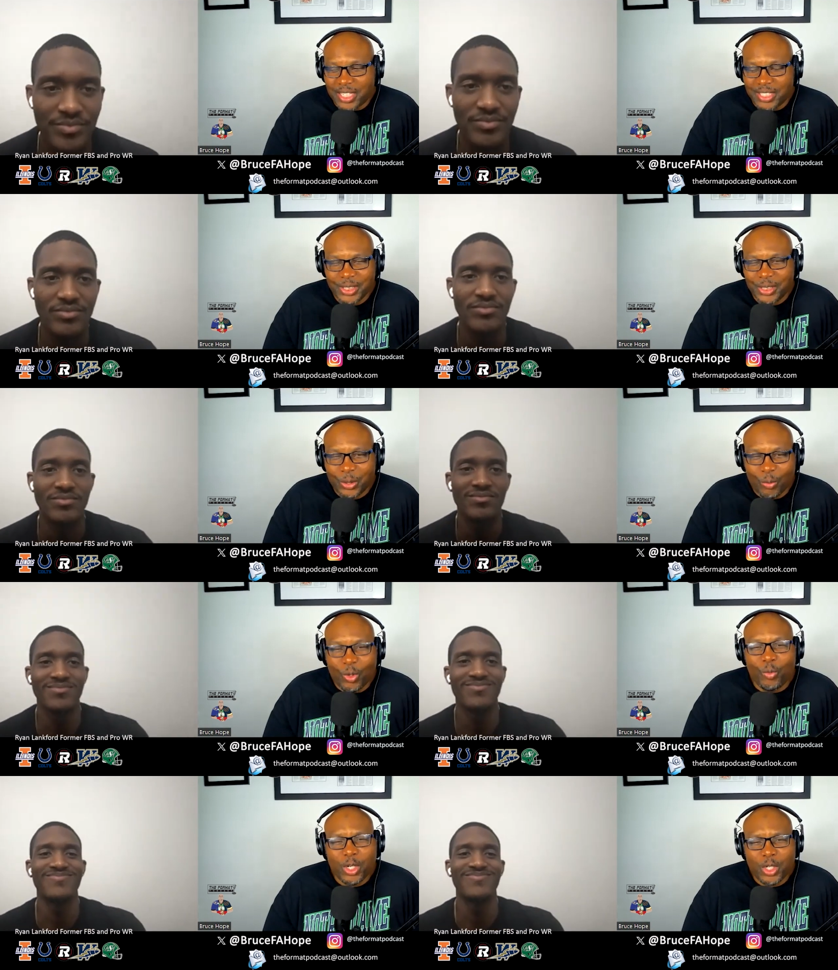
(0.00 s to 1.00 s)
Speaker 1: Like
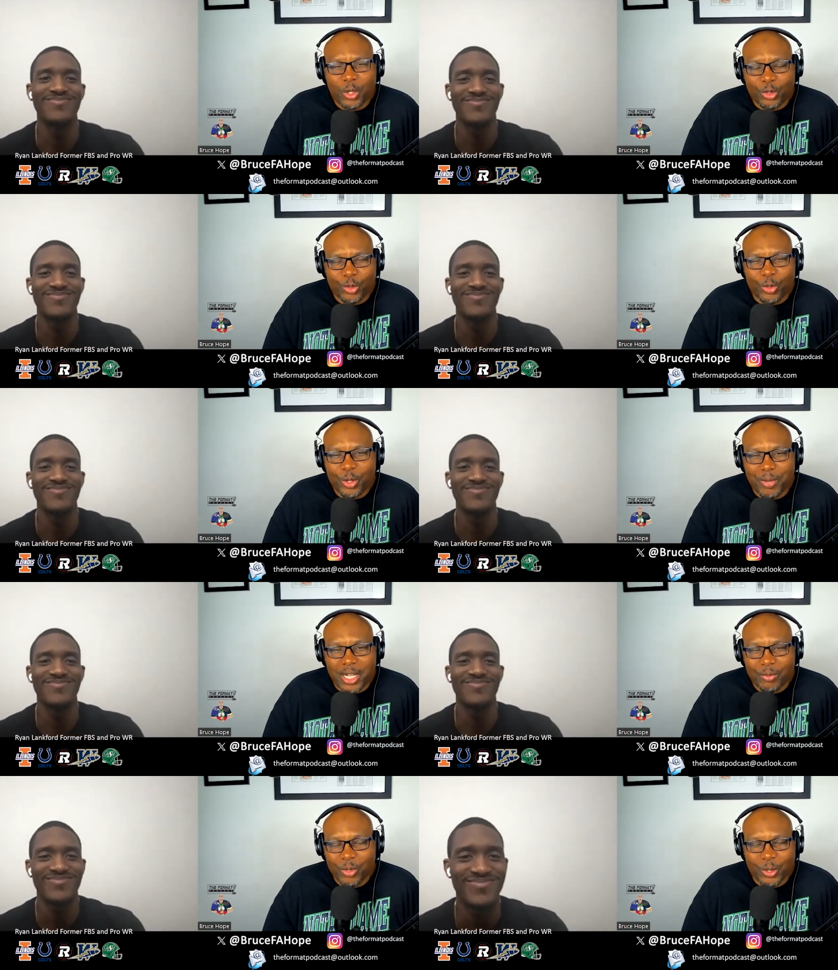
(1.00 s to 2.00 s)
what what goes through your
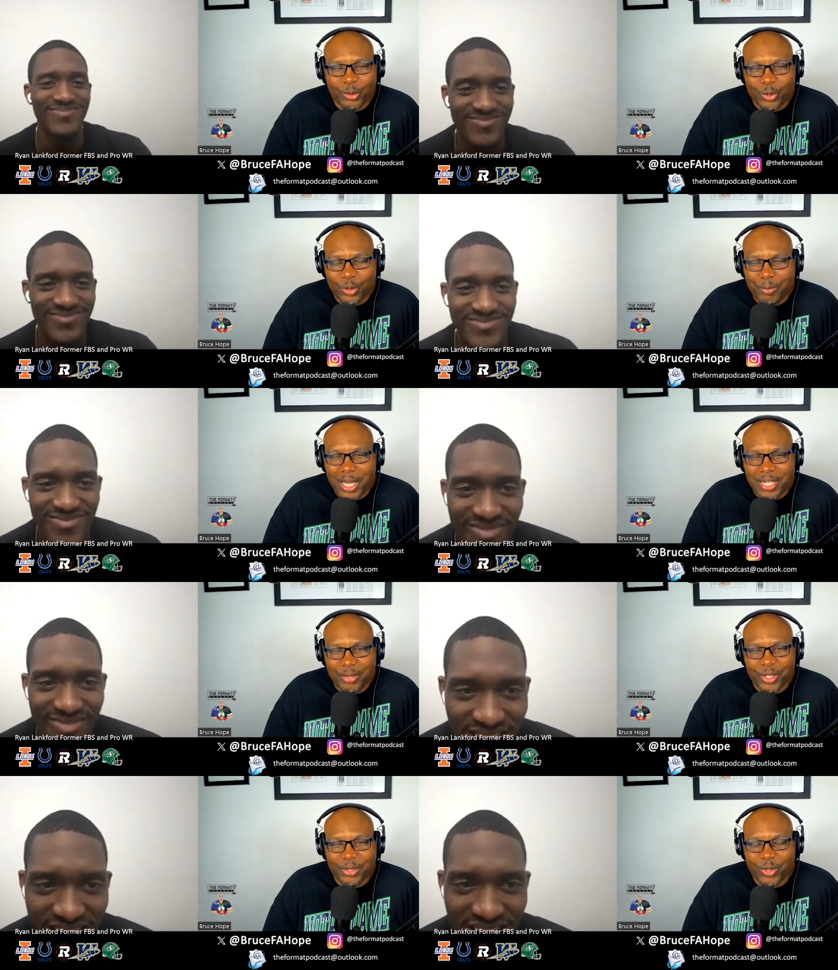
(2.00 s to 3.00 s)
mind? What goes through your
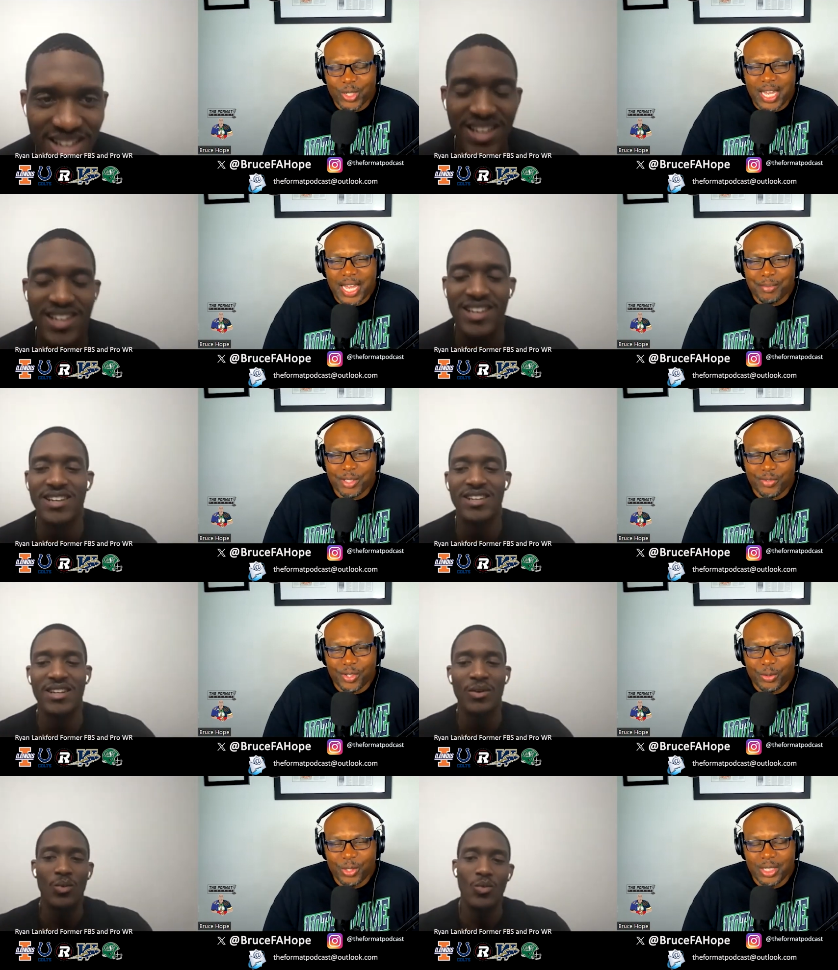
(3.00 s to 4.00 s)
body when when that
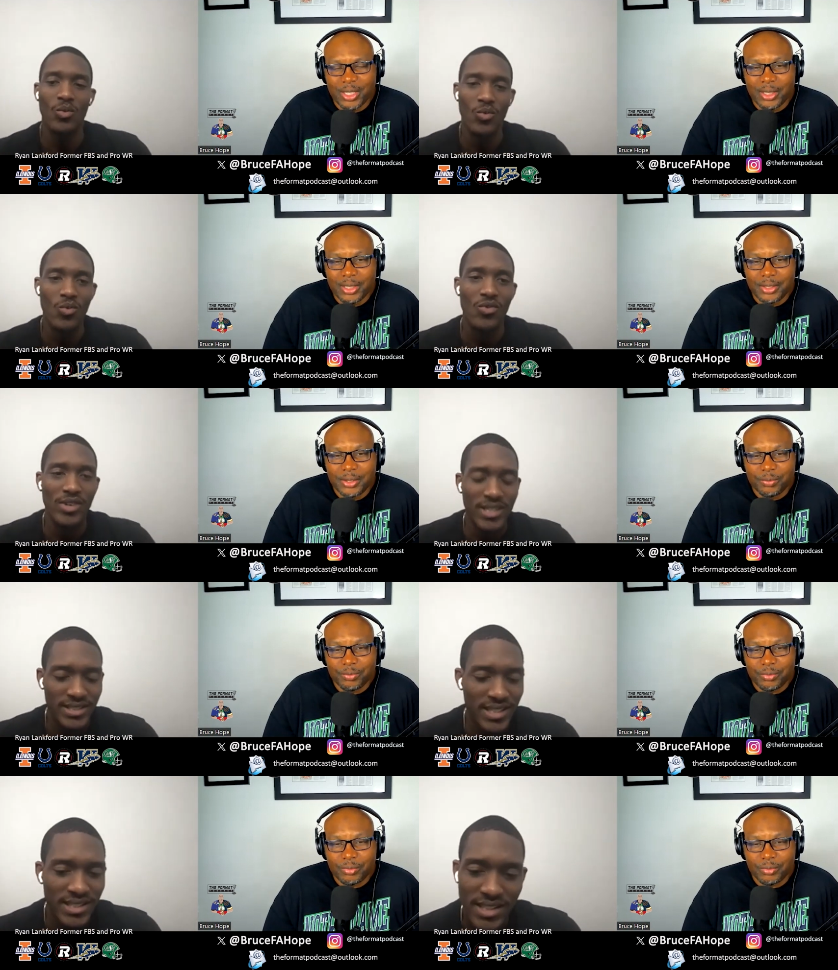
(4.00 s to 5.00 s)
happens for you?
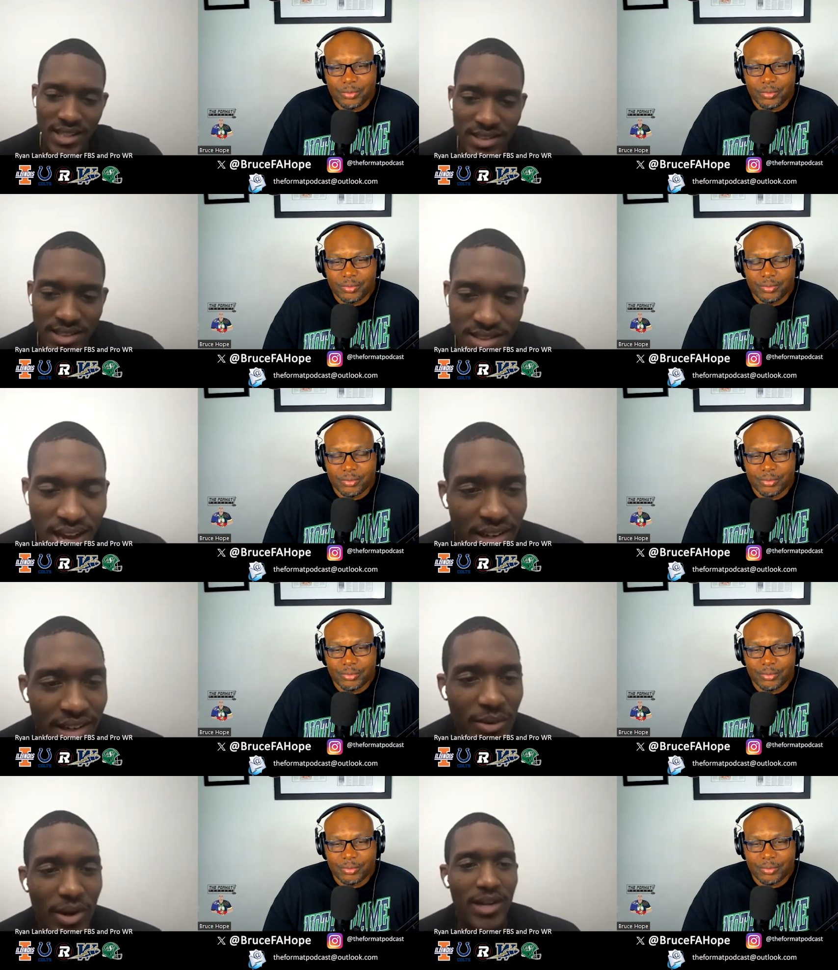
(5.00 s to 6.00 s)
Speaker 2: It, it's
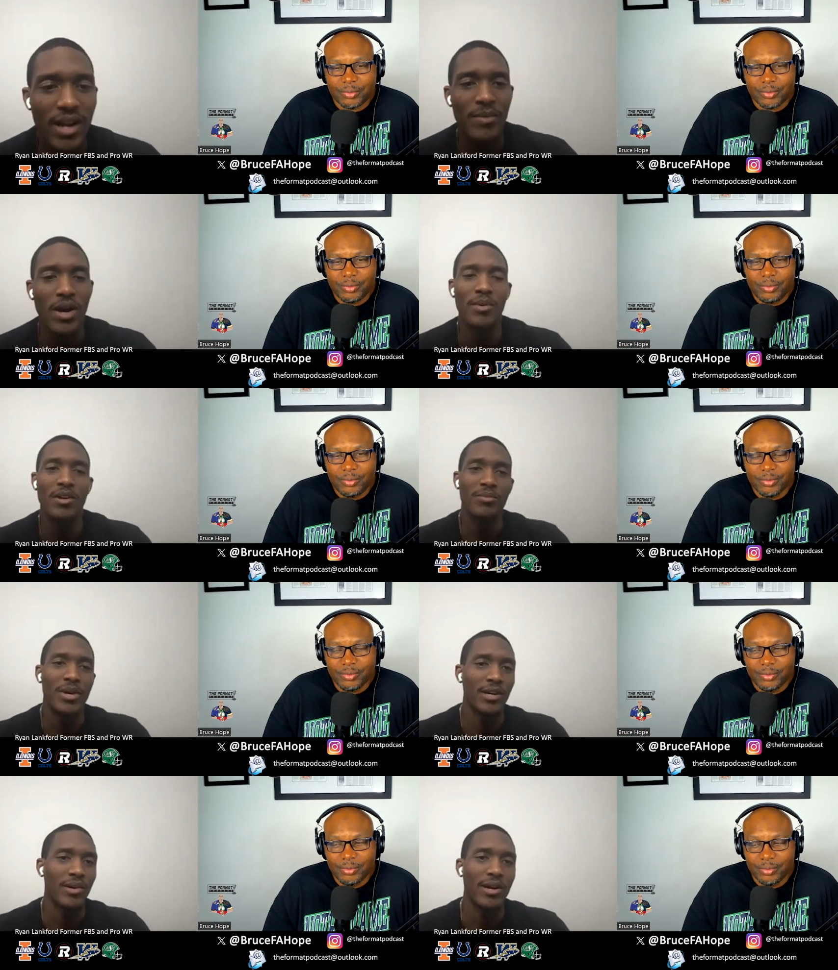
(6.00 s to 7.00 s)
it's exciting, right?
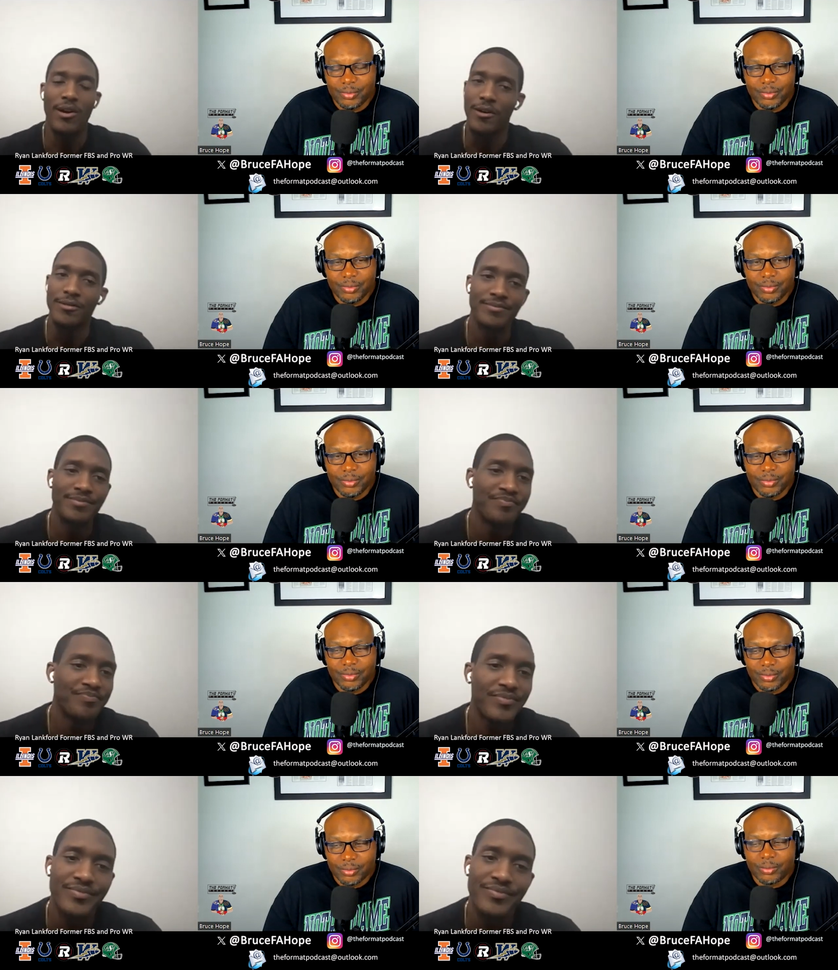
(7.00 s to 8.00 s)
I'm I'm a competitor at
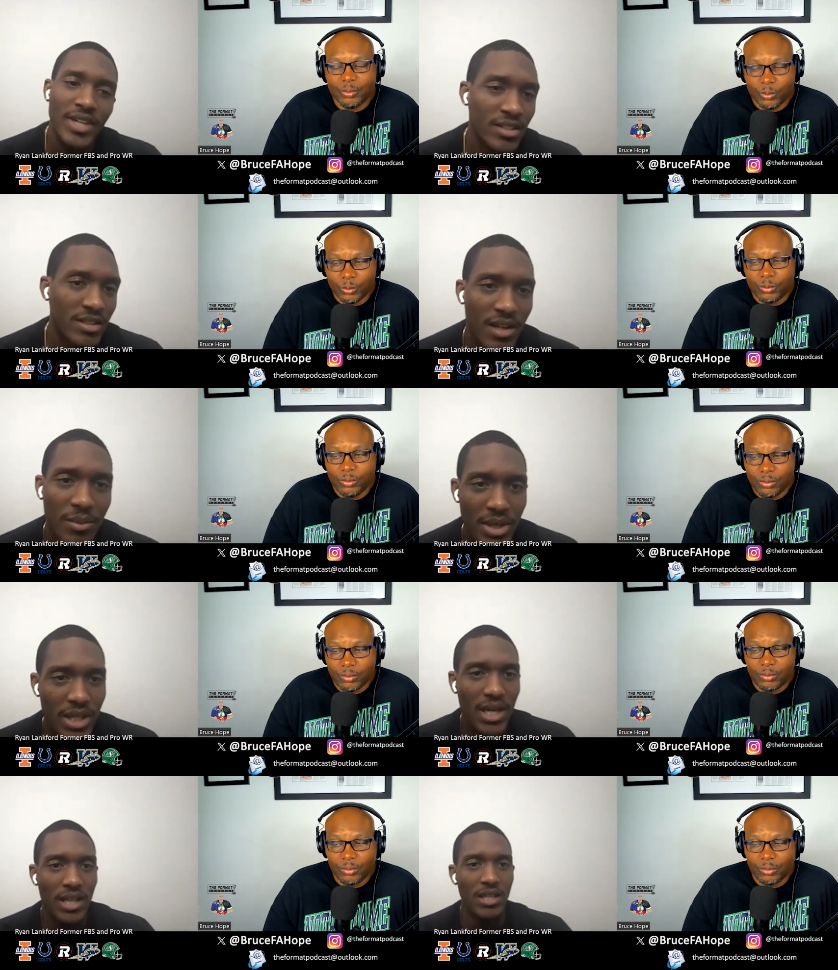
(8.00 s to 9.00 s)
heart. Mm-hmm.
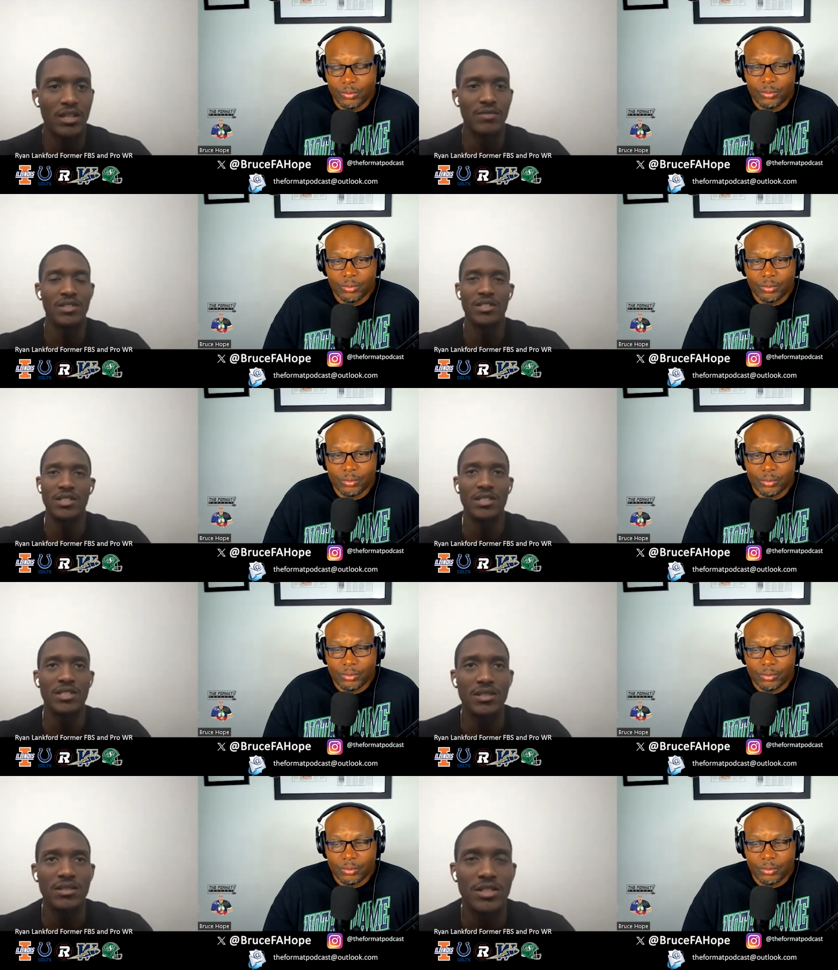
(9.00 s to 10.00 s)
I love to compete. I
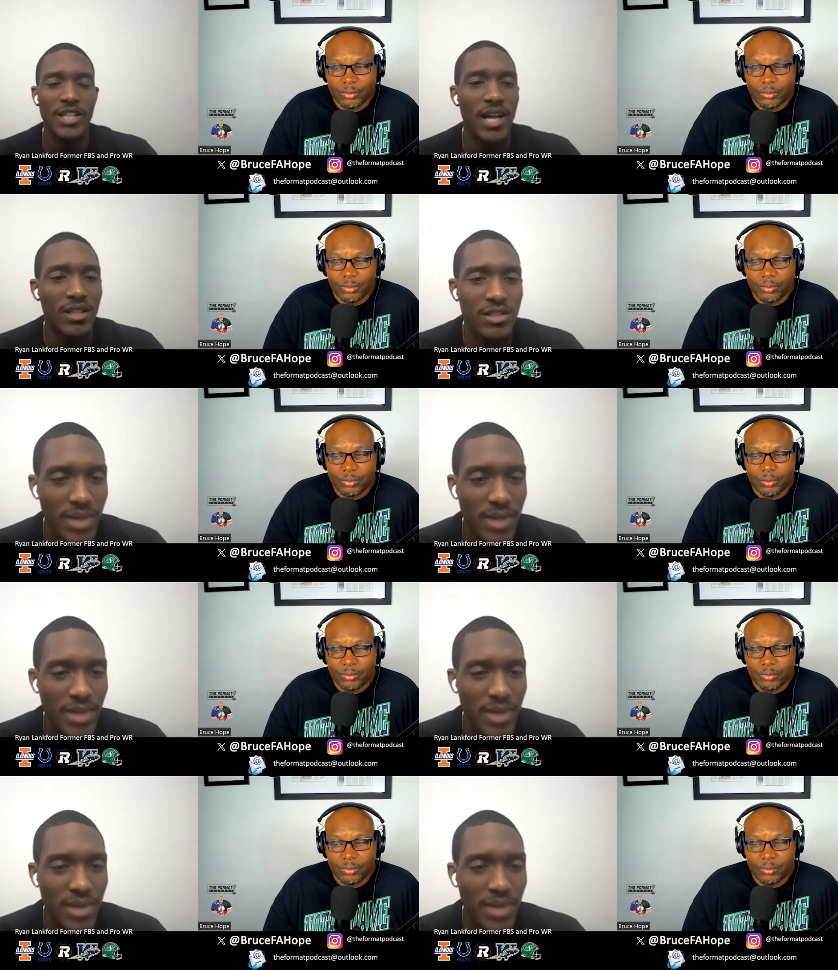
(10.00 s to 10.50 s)
love to just